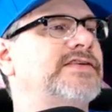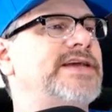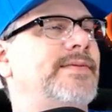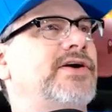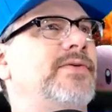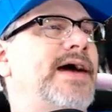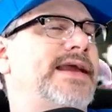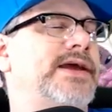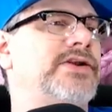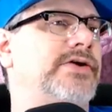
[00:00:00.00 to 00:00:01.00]
uh, every time I go
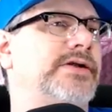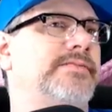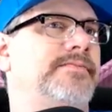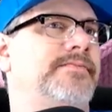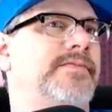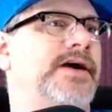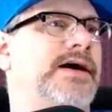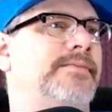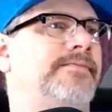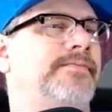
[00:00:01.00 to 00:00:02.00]
back into it,
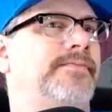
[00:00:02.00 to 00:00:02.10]
uh,